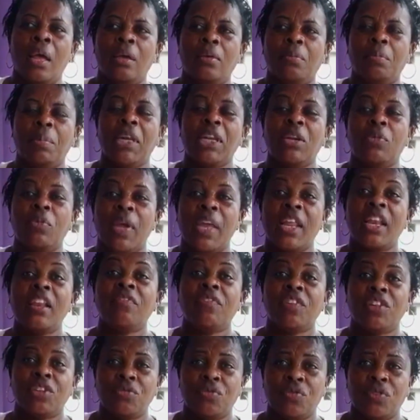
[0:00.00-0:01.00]
by the way, I live
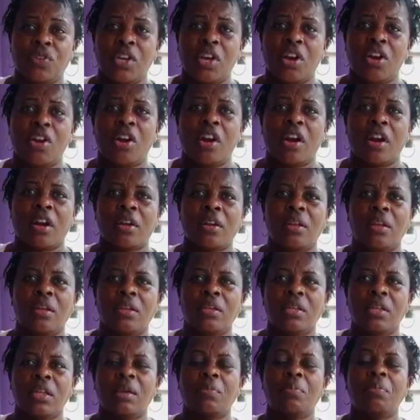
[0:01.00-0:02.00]
in New York.
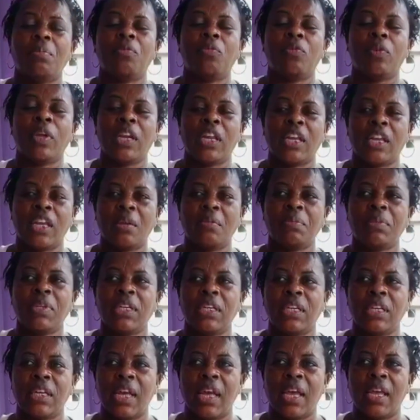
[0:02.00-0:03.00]
So when they came to
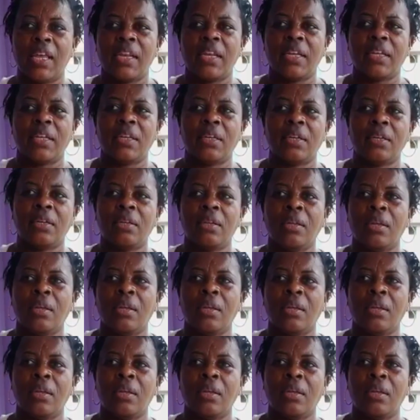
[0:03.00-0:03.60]
the island,